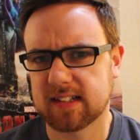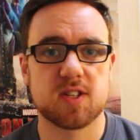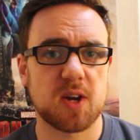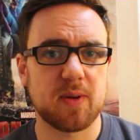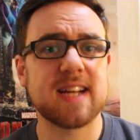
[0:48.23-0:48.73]

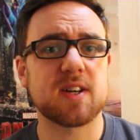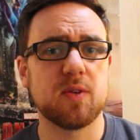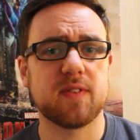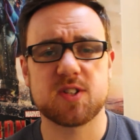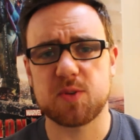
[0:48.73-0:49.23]
So head
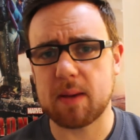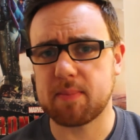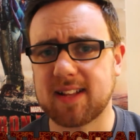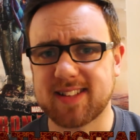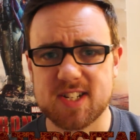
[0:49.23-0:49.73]
over to
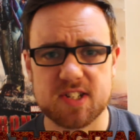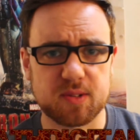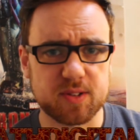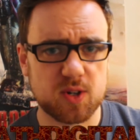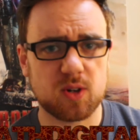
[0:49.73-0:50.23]

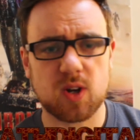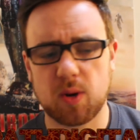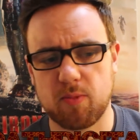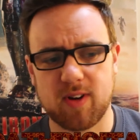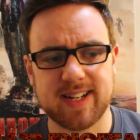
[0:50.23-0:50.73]

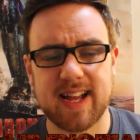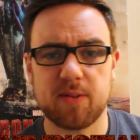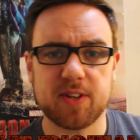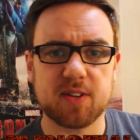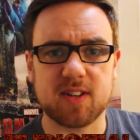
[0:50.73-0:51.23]
empathdigital.com right now and you